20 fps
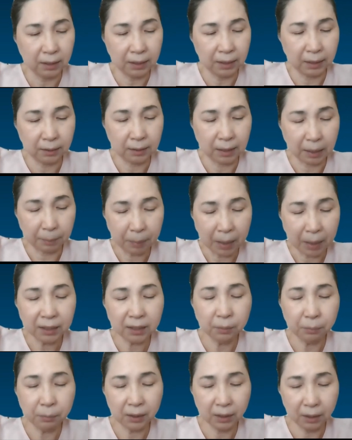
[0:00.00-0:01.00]
And I
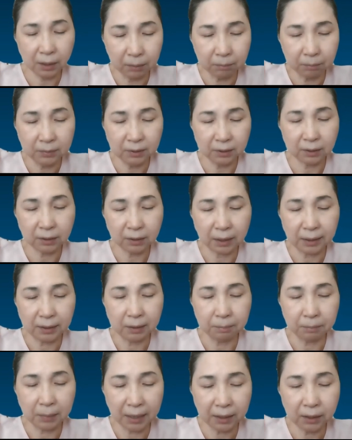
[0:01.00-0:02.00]
bargained with him.
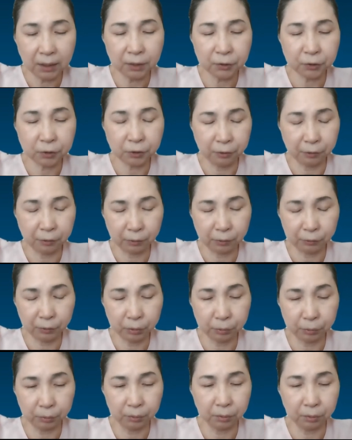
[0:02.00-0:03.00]
I managed,
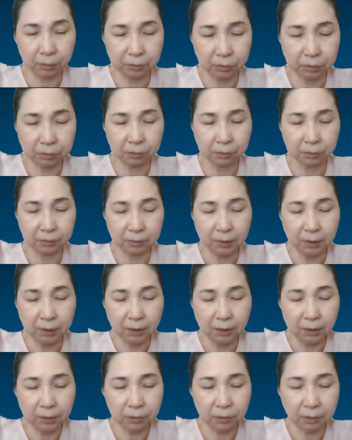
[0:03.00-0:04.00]

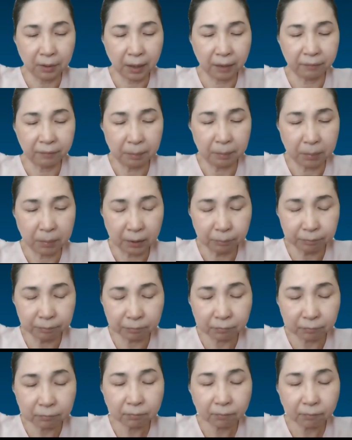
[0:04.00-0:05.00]
to have about
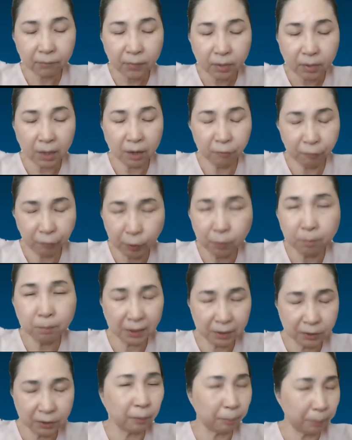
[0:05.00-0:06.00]
few
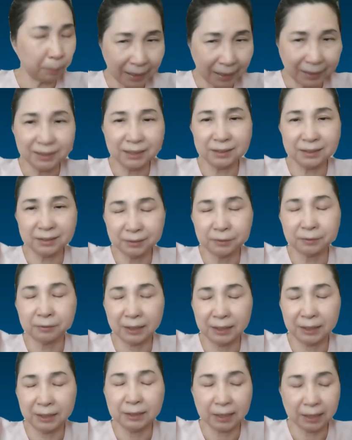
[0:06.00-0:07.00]
months of planning,
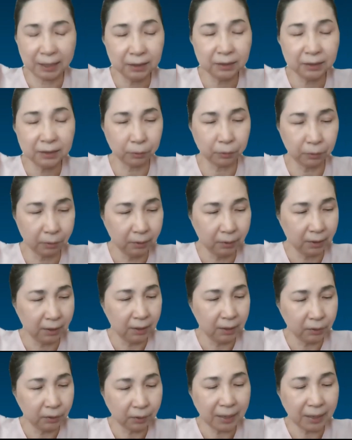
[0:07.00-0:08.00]
right? Yeah. So
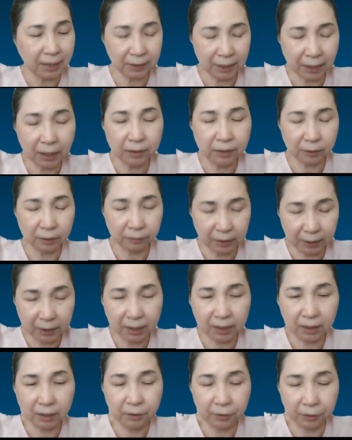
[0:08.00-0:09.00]
at the end of the
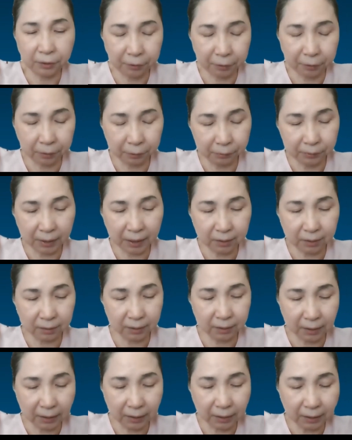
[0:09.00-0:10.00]
day,
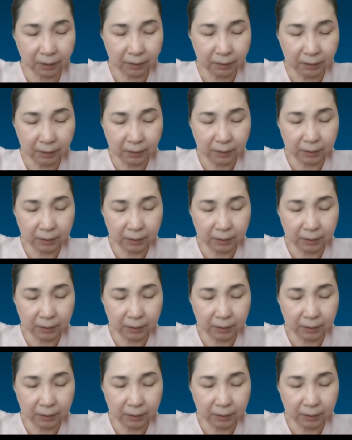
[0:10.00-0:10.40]
then